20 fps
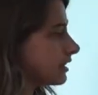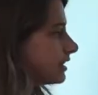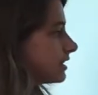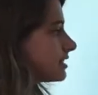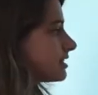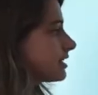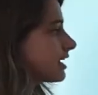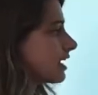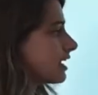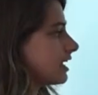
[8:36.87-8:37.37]

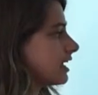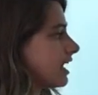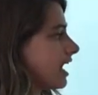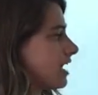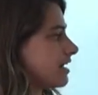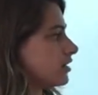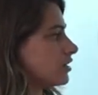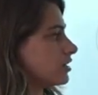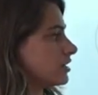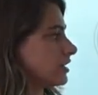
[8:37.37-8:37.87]
The second
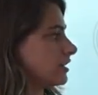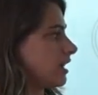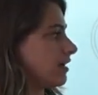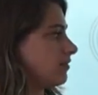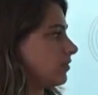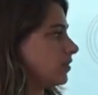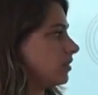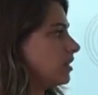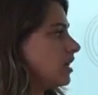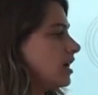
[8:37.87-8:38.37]
energy
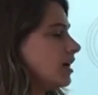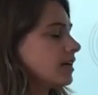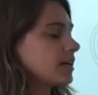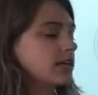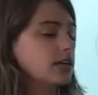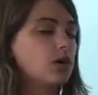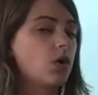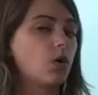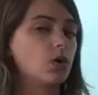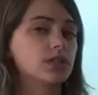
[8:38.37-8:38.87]
level
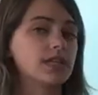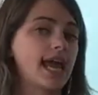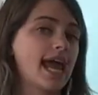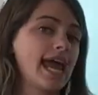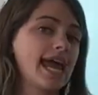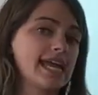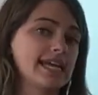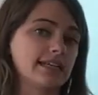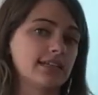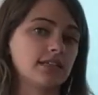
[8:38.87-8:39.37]
can hold
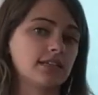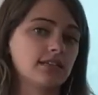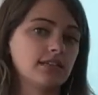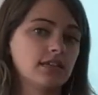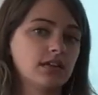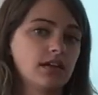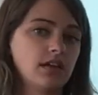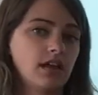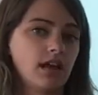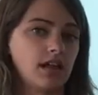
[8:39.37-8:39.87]
eight
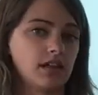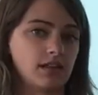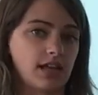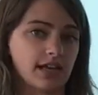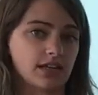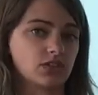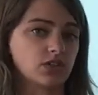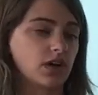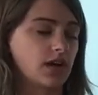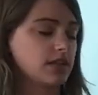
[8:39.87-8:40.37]

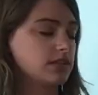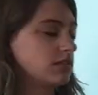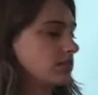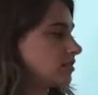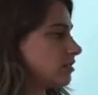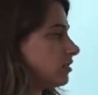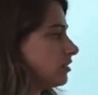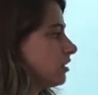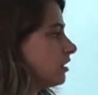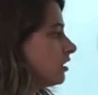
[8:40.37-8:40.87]

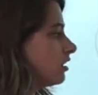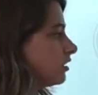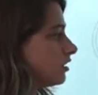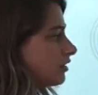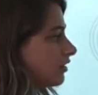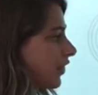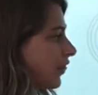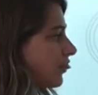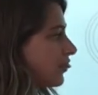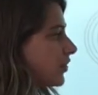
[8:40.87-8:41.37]
electrons.
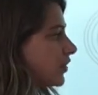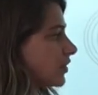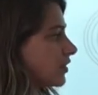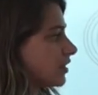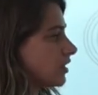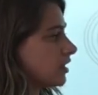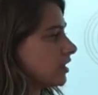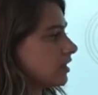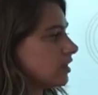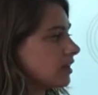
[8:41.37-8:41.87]
The
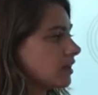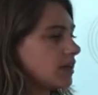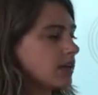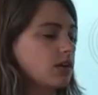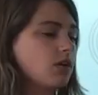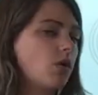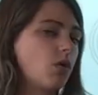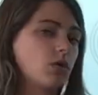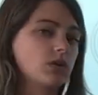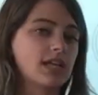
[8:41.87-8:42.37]
third
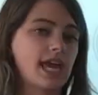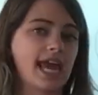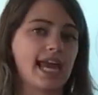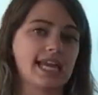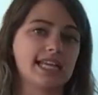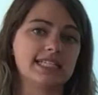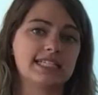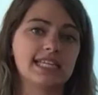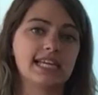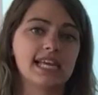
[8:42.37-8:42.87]
can hold
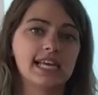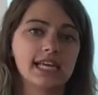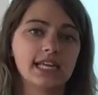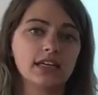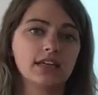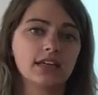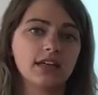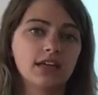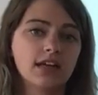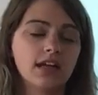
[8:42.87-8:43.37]

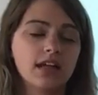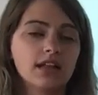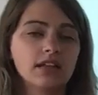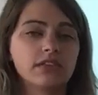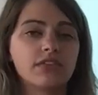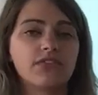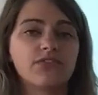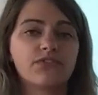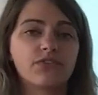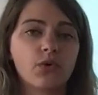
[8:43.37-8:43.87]
18.
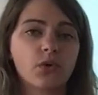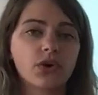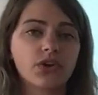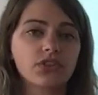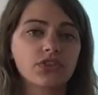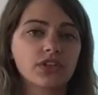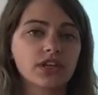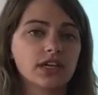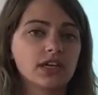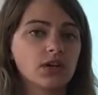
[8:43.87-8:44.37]
The
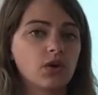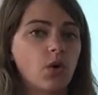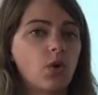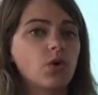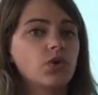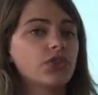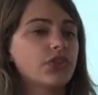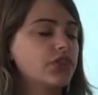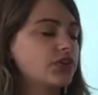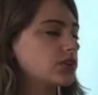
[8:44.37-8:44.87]
fourth can
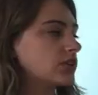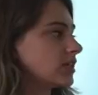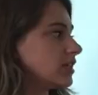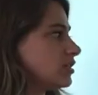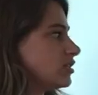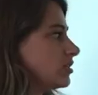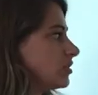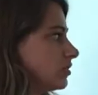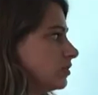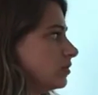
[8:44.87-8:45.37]
hold
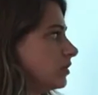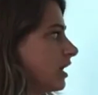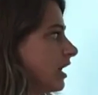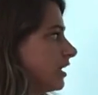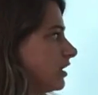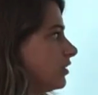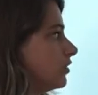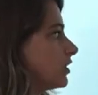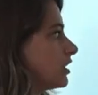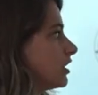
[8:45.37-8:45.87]
32.
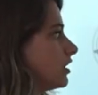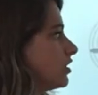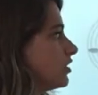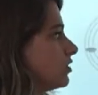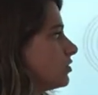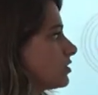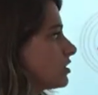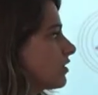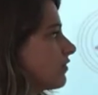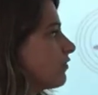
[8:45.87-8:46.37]
And you can
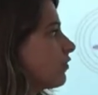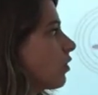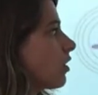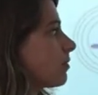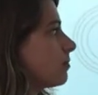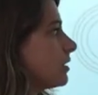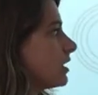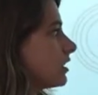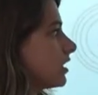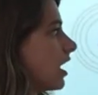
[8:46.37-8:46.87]
use the
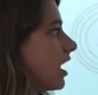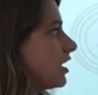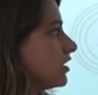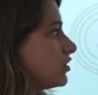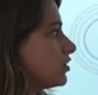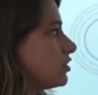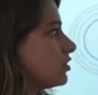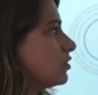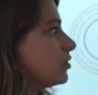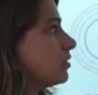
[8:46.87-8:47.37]
formula
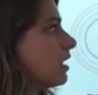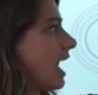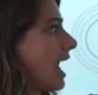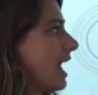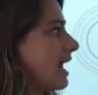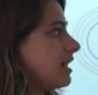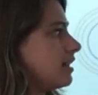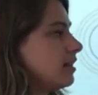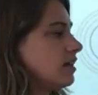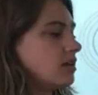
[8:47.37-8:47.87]

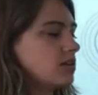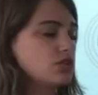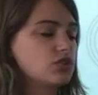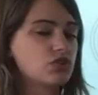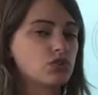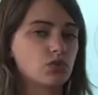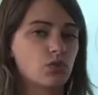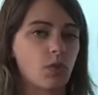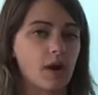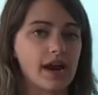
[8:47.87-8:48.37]
2n
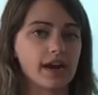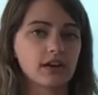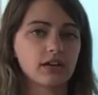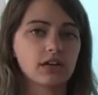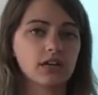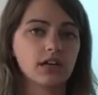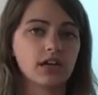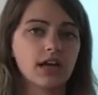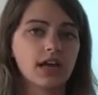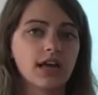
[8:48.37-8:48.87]

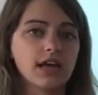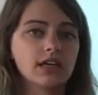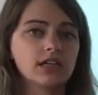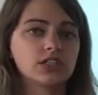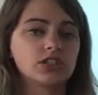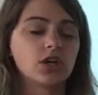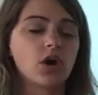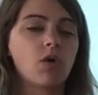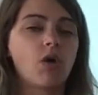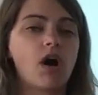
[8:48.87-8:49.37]
squared
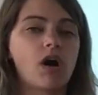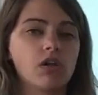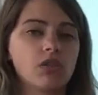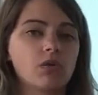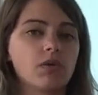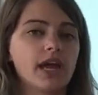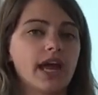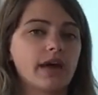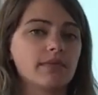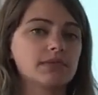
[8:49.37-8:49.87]
to go all
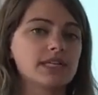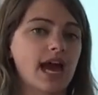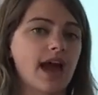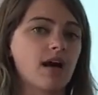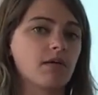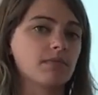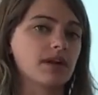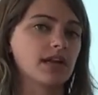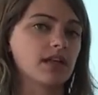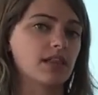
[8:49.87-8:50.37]
the way up to
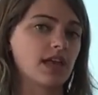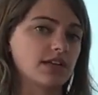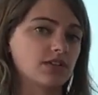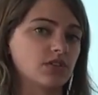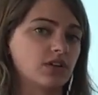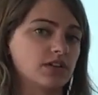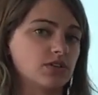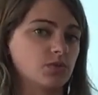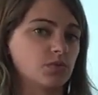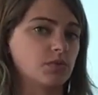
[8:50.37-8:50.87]
how many
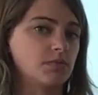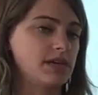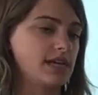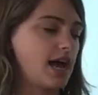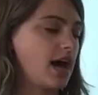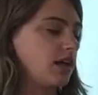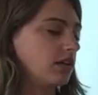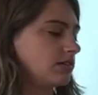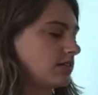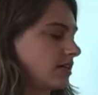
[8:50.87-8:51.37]
electrons would be
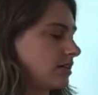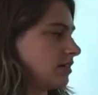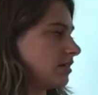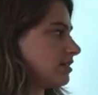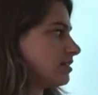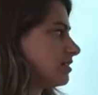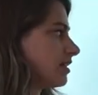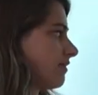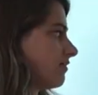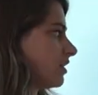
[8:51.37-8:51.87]
held in
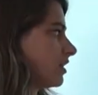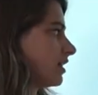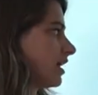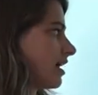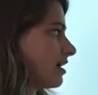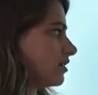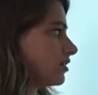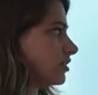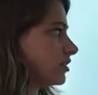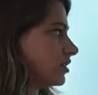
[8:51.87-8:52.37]
the seventh
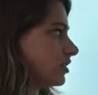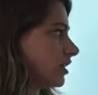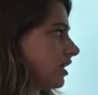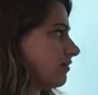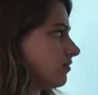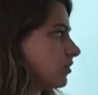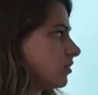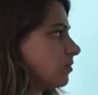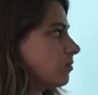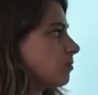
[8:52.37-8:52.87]
energy
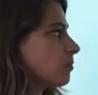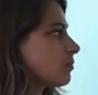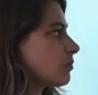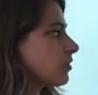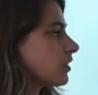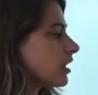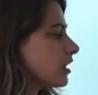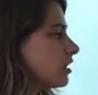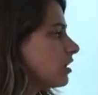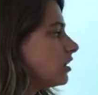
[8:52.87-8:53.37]
level.
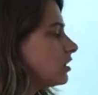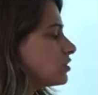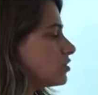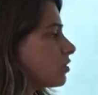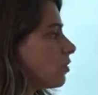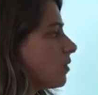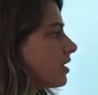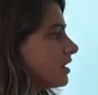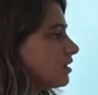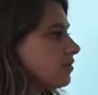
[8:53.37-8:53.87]

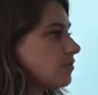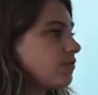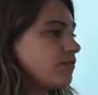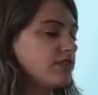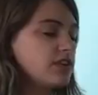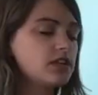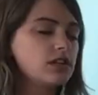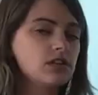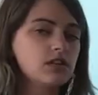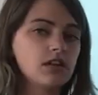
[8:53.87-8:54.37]
So when you
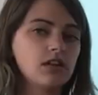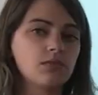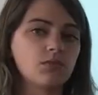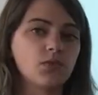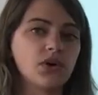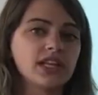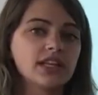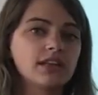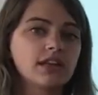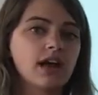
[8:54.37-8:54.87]
fill,
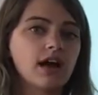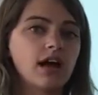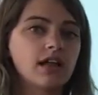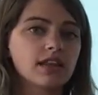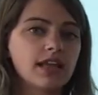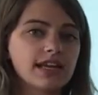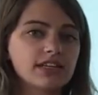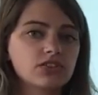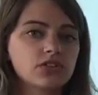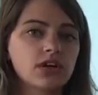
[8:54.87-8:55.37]
when
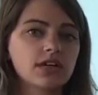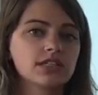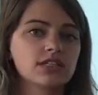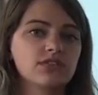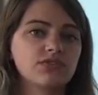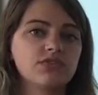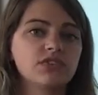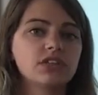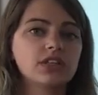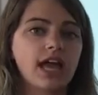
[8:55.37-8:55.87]

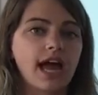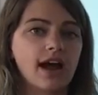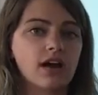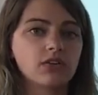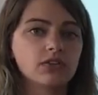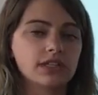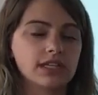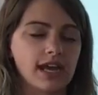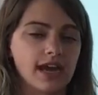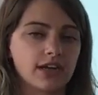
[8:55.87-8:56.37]
electrons fill
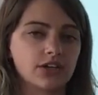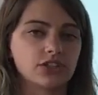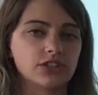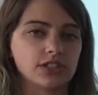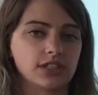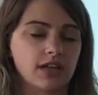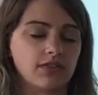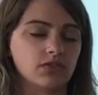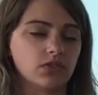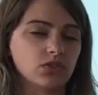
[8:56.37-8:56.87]
out the
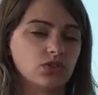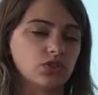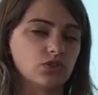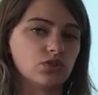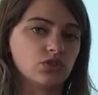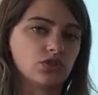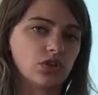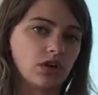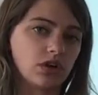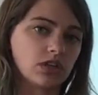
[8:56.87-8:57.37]
energy levels, you
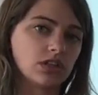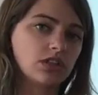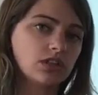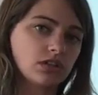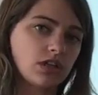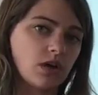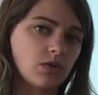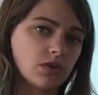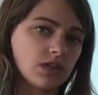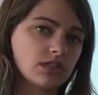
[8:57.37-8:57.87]
start at the
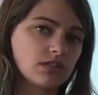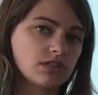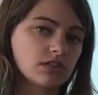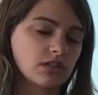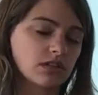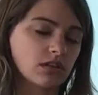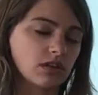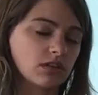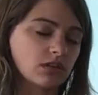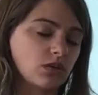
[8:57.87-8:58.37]
lowest,
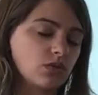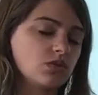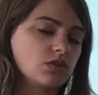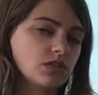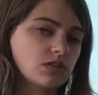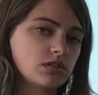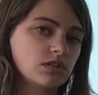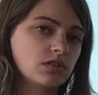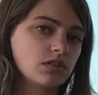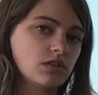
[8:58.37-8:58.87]
the
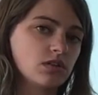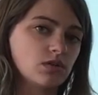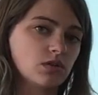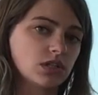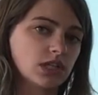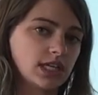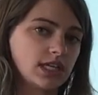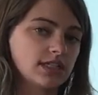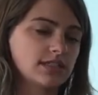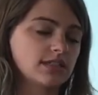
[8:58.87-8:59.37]
closest to the
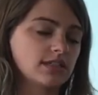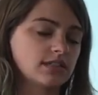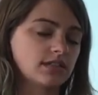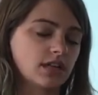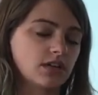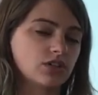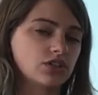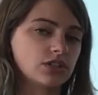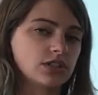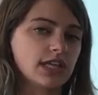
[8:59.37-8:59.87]
nucleus, that's
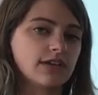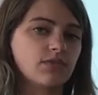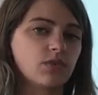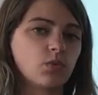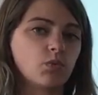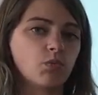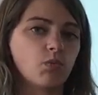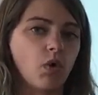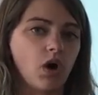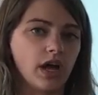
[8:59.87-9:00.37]
energy
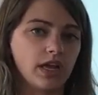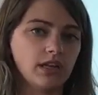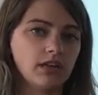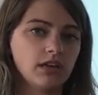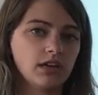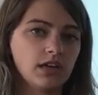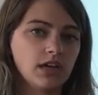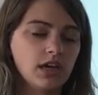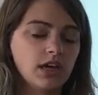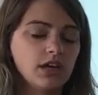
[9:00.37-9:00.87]
level
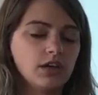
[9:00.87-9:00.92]
one.